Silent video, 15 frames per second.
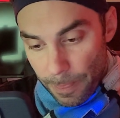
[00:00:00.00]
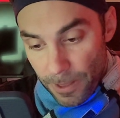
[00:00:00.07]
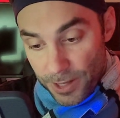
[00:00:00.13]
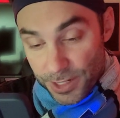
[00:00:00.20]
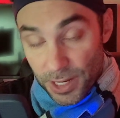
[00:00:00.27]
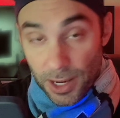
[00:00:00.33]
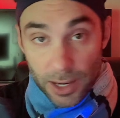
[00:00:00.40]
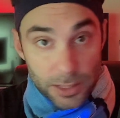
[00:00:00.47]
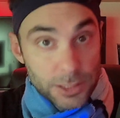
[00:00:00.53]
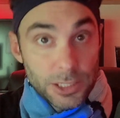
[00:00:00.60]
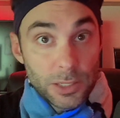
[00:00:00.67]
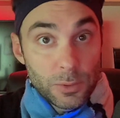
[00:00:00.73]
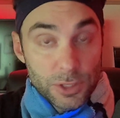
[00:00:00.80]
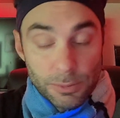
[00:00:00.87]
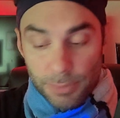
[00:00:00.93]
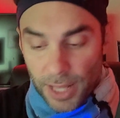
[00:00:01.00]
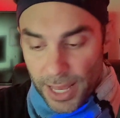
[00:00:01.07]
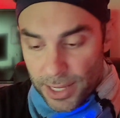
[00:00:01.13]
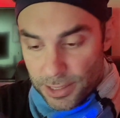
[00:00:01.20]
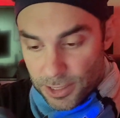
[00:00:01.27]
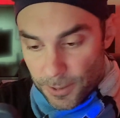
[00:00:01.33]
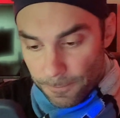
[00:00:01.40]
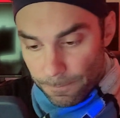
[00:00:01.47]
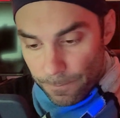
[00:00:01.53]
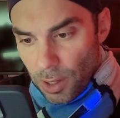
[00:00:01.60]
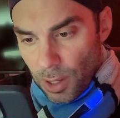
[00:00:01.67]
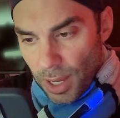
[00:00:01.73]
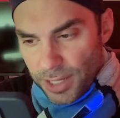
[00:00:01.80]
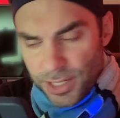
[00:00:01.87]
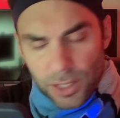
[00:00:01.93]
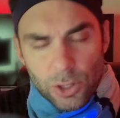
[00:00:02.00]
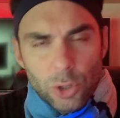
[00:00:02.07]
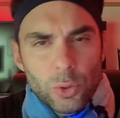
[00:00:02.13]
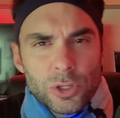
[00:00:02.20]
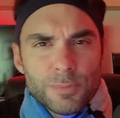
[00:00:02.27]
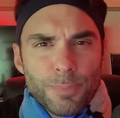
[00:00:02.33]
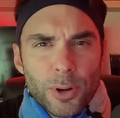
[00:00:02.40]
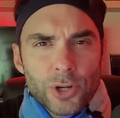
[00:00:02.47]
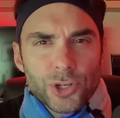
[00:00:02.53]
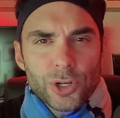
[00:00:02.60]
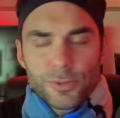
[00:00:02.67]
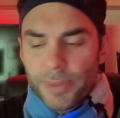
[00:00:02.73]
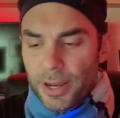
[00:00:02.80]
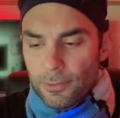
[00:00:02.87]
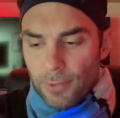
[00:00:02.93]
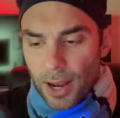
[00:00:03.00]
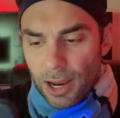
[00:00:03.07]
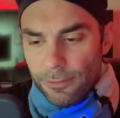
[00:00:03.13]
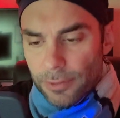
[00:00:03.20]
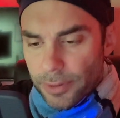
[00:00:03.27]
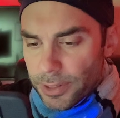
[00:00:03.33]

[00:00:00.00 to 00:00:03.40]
I said, honestly, it was a blast. I said, who was Berkshire's main rival?